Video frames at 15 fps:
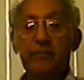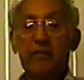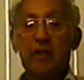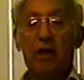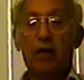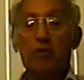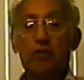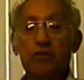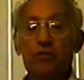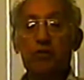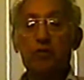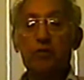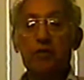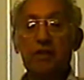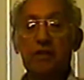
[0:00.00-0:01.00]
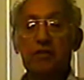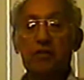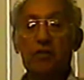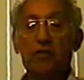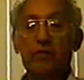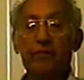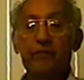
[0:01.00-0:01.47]
I was too big,
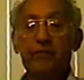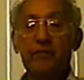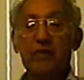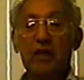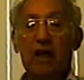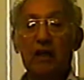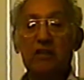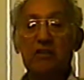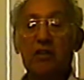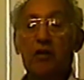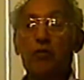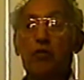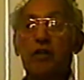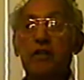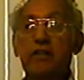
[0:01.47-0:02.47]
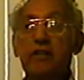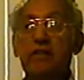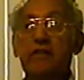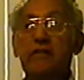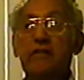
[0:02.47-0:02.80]
so I started working.